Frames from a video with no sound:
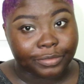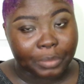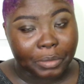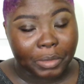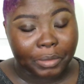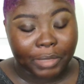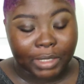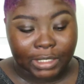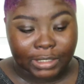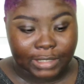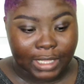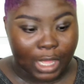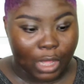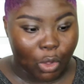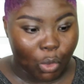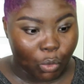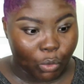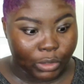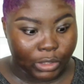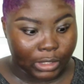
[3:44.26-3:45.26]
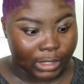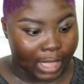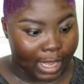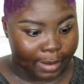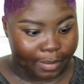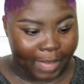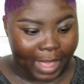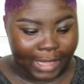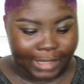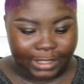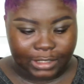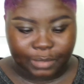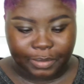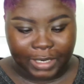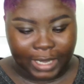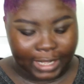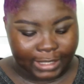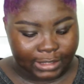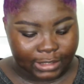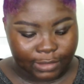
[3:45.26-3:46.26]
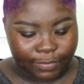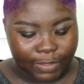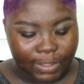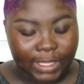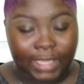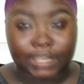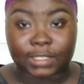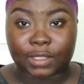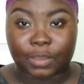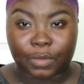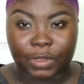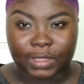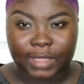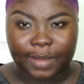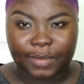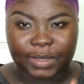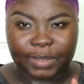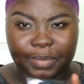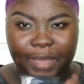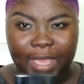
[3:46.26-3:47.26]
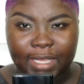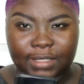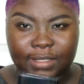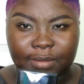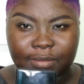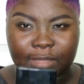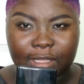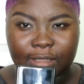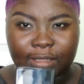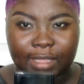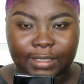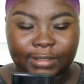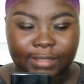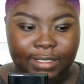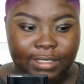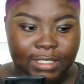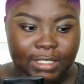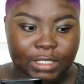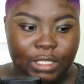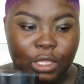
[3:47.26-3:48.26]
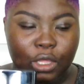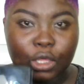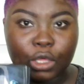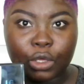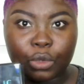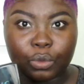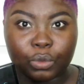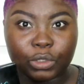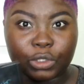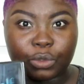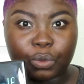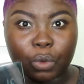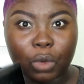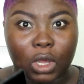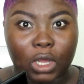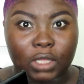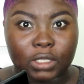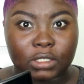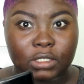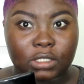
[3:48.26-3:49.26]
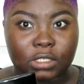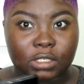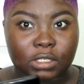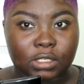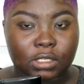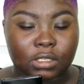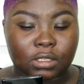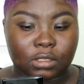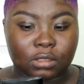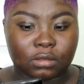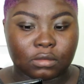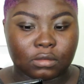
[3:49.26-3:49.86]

for me because I own a lot of palettes, but I just feel like someone that would buy something like this would want